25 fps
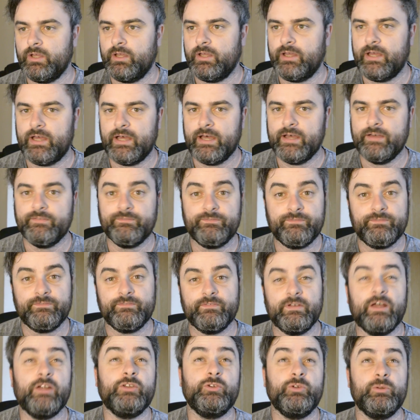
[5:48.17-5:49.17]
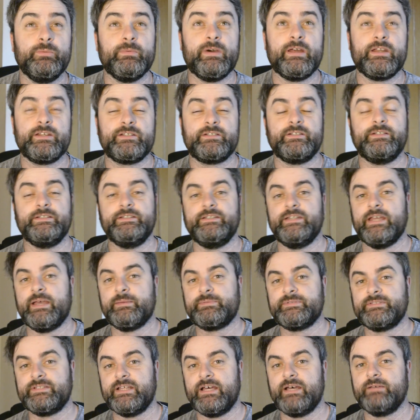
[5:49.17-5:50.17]
have a new manager in
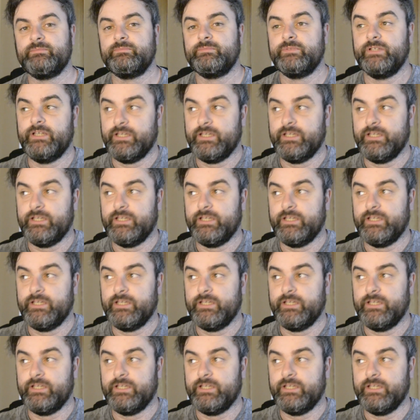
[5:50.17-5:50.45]
Yapstam.